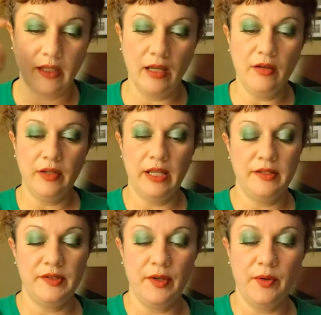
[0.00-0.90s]
okay,
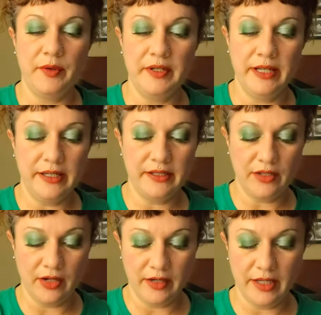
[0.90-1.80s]
so the next
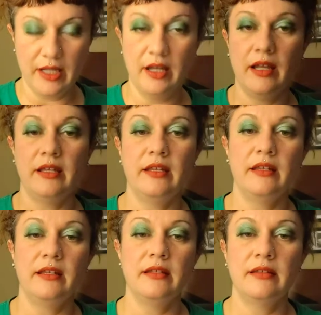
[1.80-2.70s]
card I got
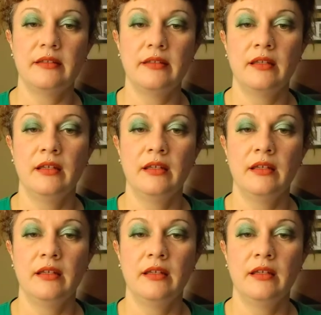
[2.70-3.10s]
is